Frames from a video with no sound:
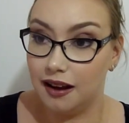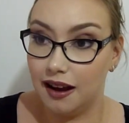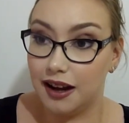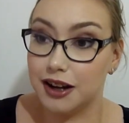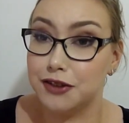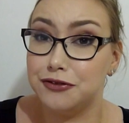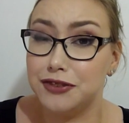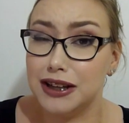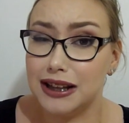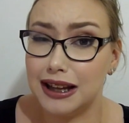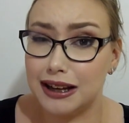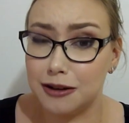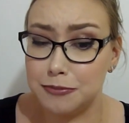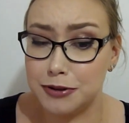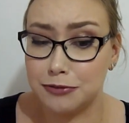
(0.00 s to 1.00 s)
And I feel
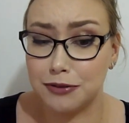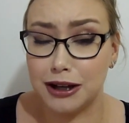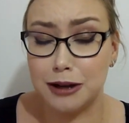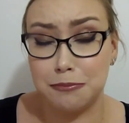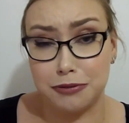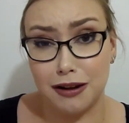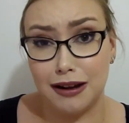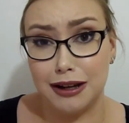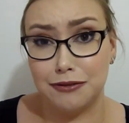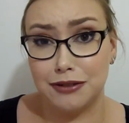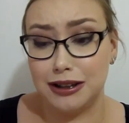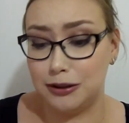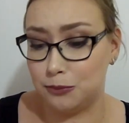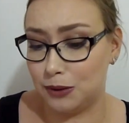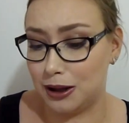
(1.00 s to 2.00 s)
like I've been reapplying
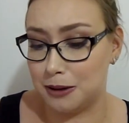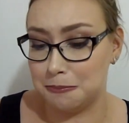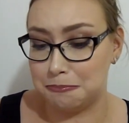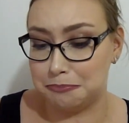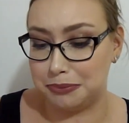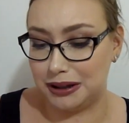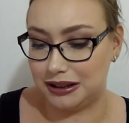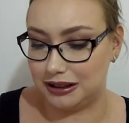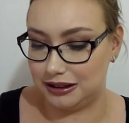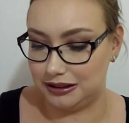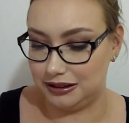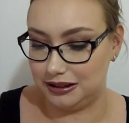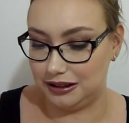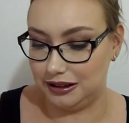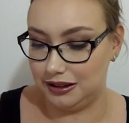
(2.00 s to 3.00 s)
really well,
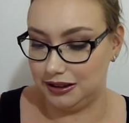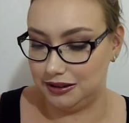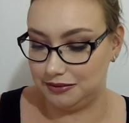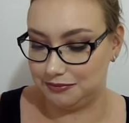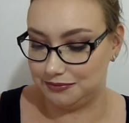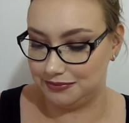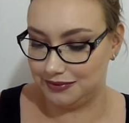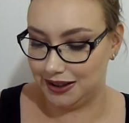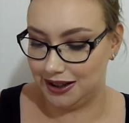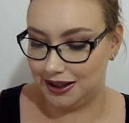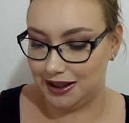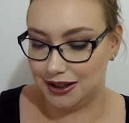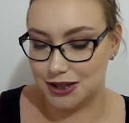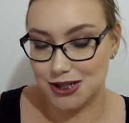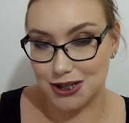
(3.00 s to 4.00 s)
but I
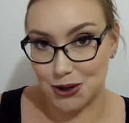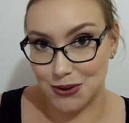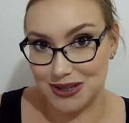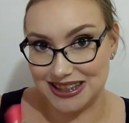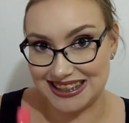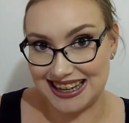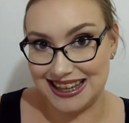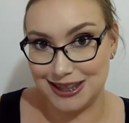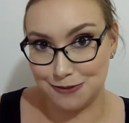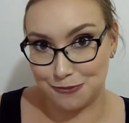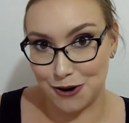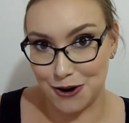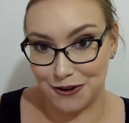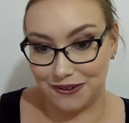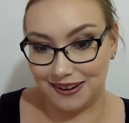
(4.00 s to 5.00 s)
don't see the
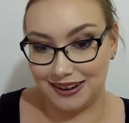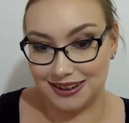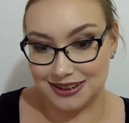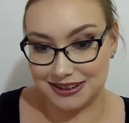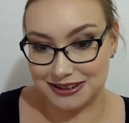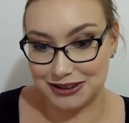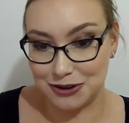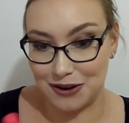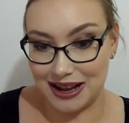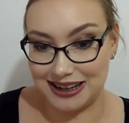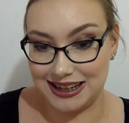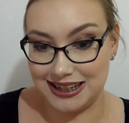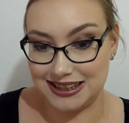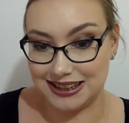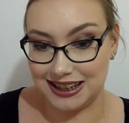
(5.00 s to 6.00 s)
progress. So I
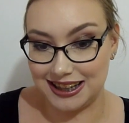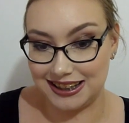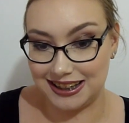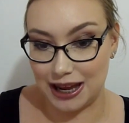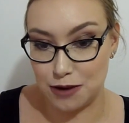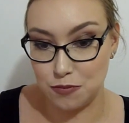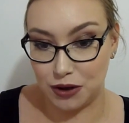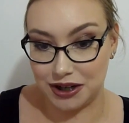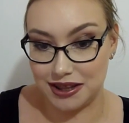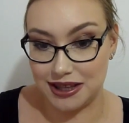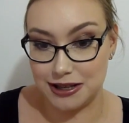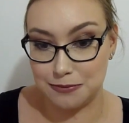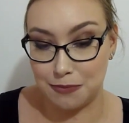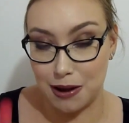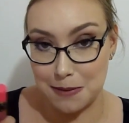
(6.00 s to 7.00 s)
need to like keep one of
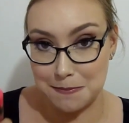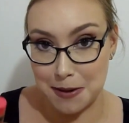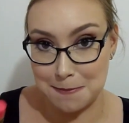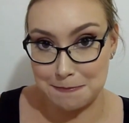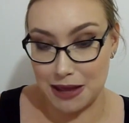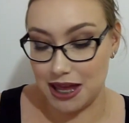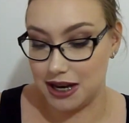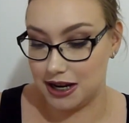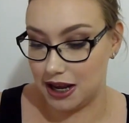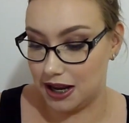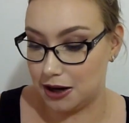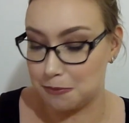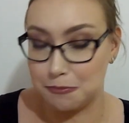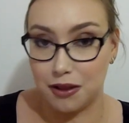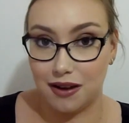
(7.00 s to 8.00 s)
these by my bed
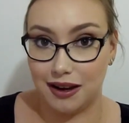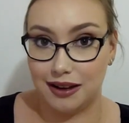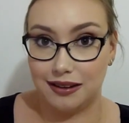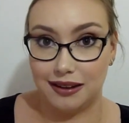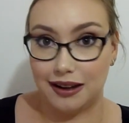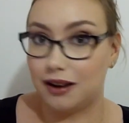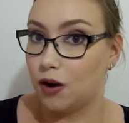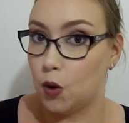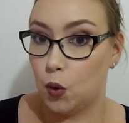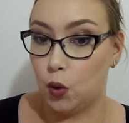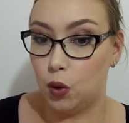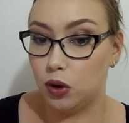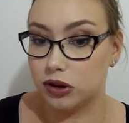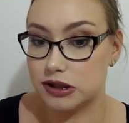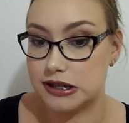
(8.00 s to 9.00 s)
and apply it like
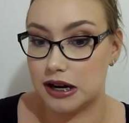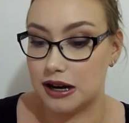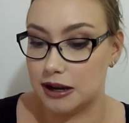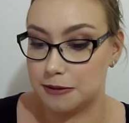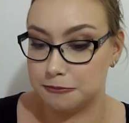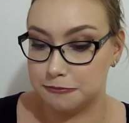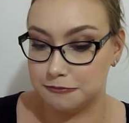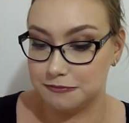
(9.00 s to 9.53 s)
all the time.